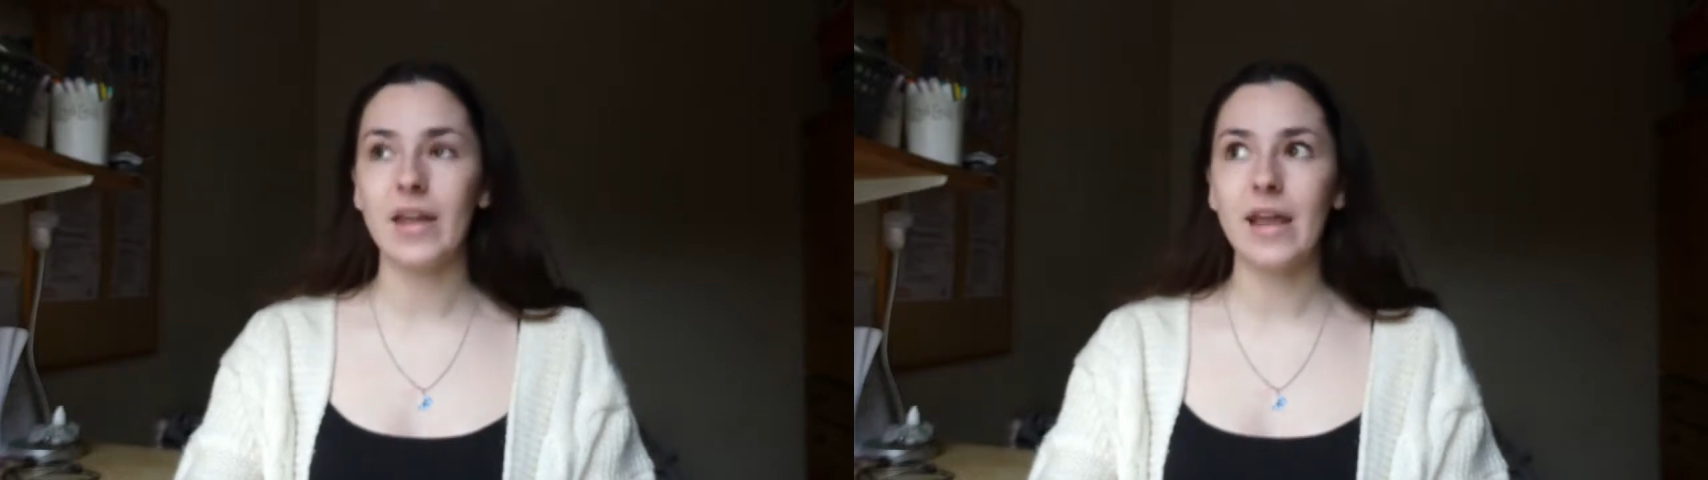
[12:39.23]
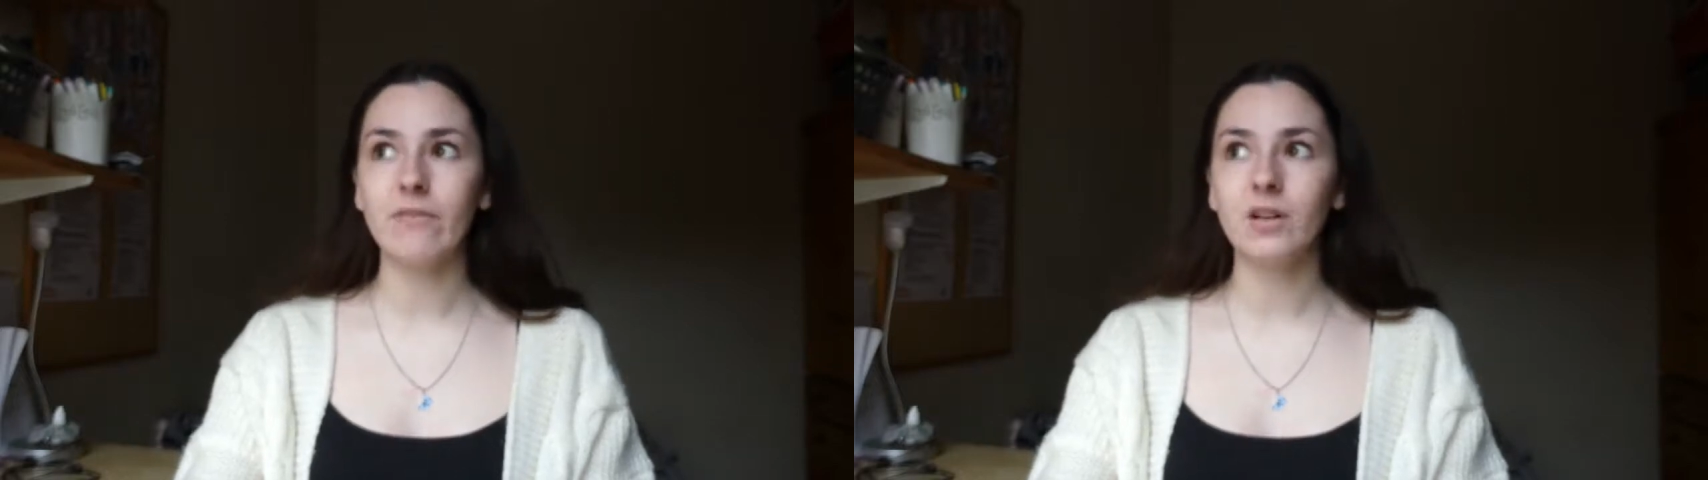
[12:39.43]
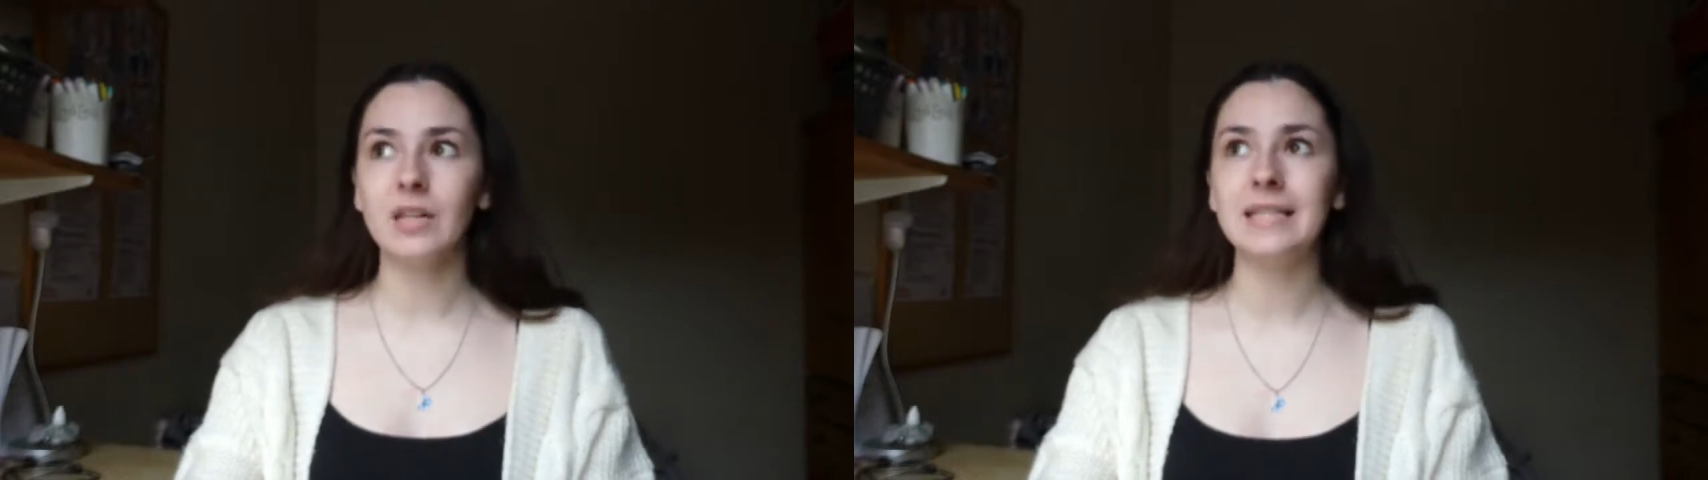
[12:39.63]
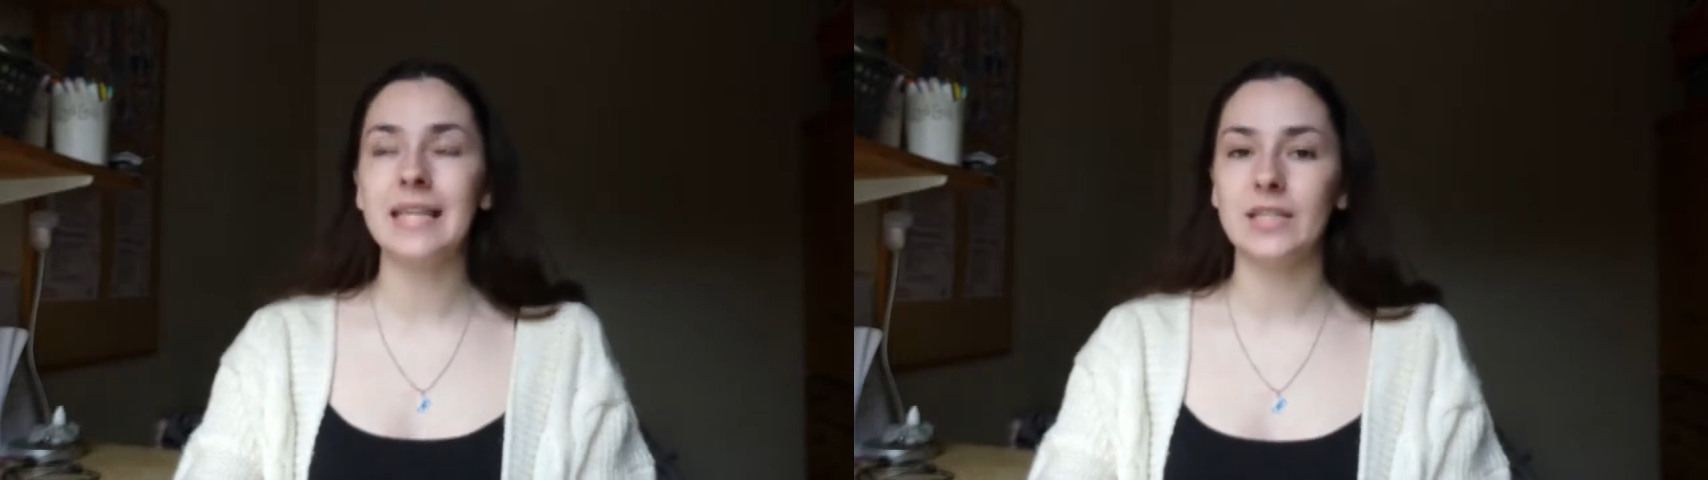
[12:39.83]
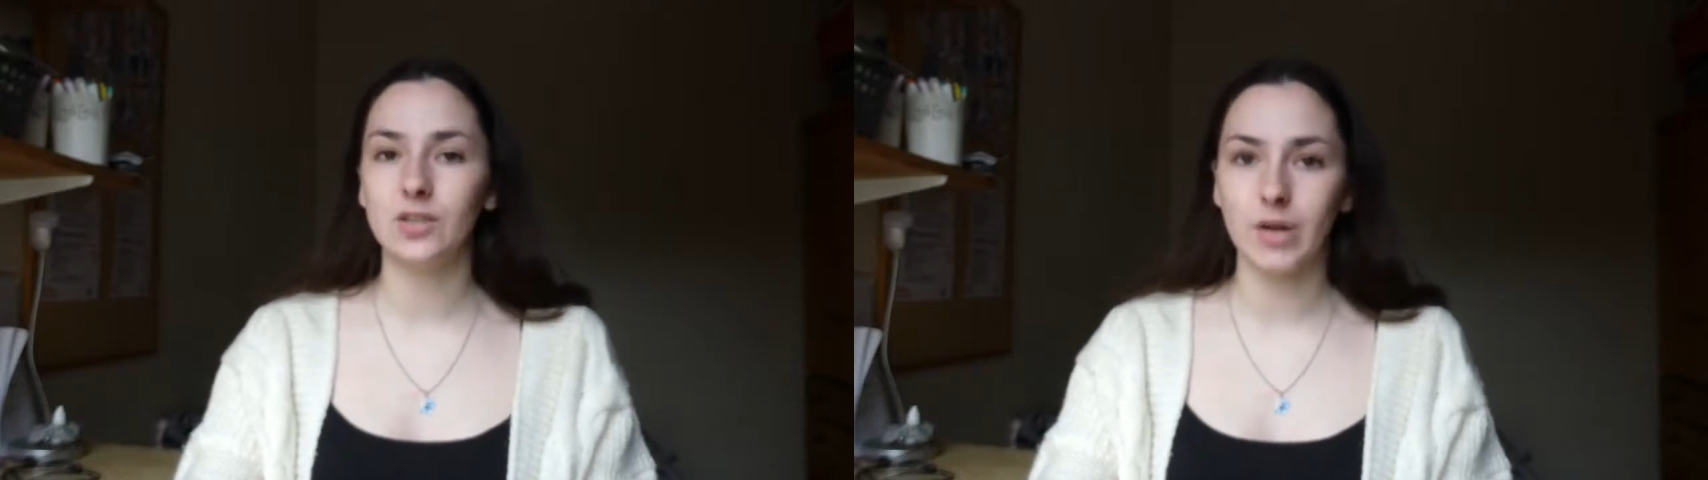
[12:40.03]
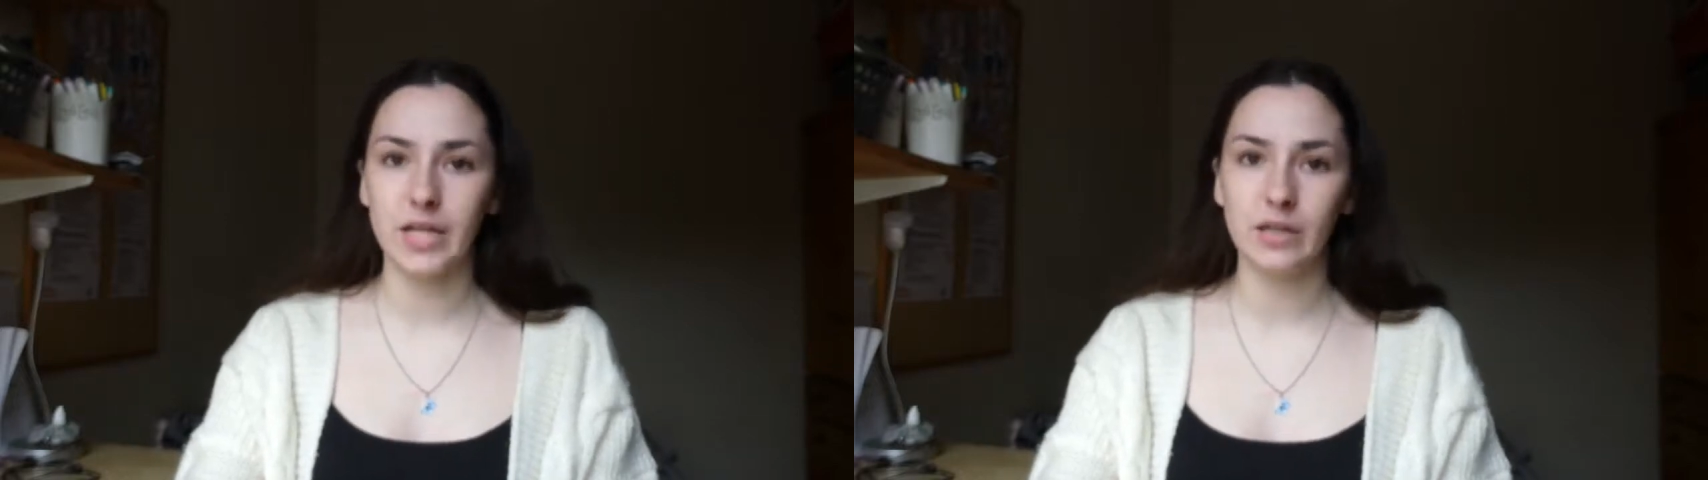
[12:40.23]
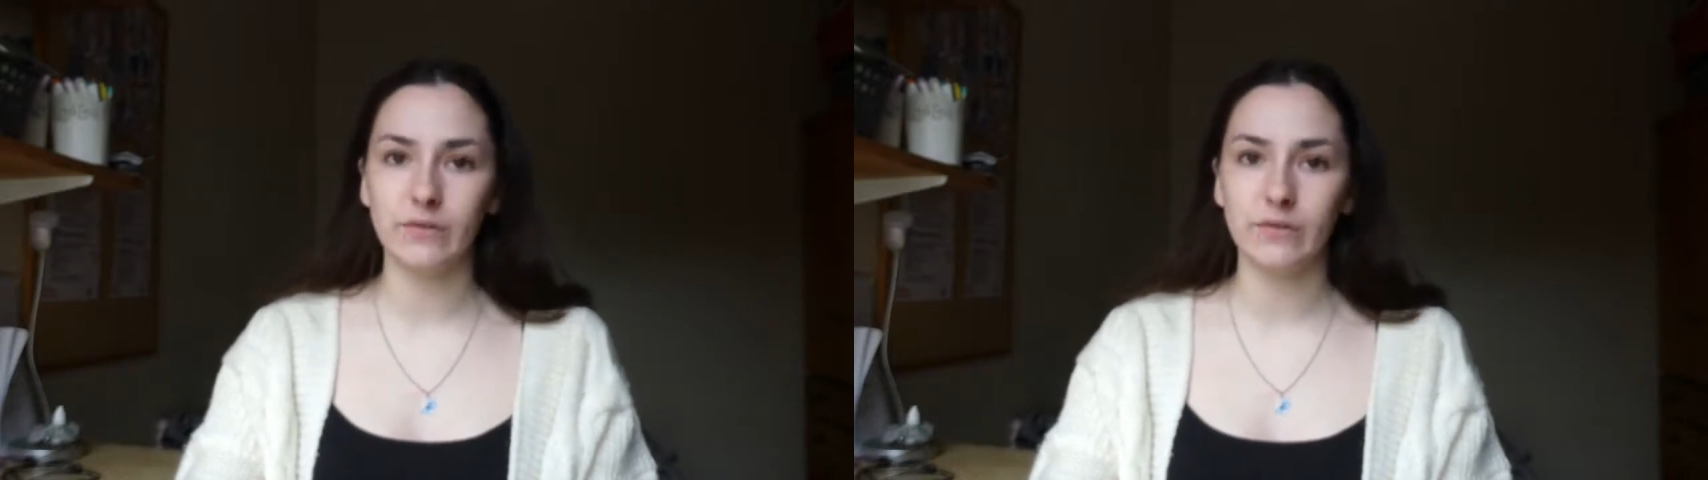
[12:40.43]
They're never gonna discredit